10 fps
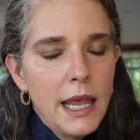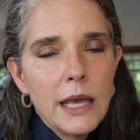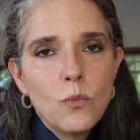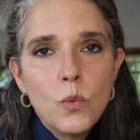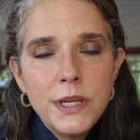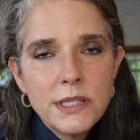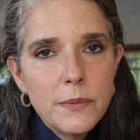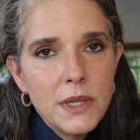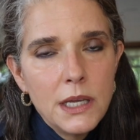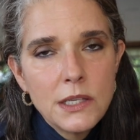and when
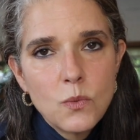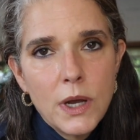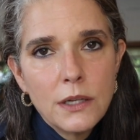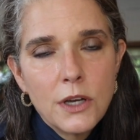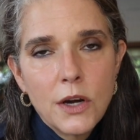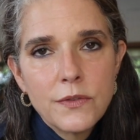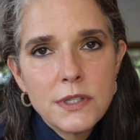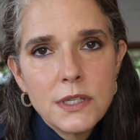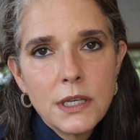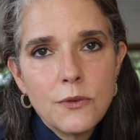something is wild
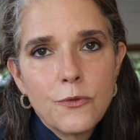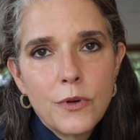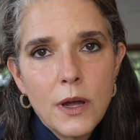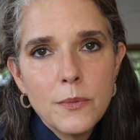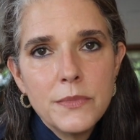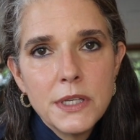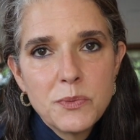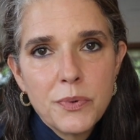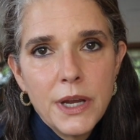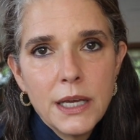harvested from this
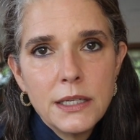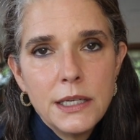brand,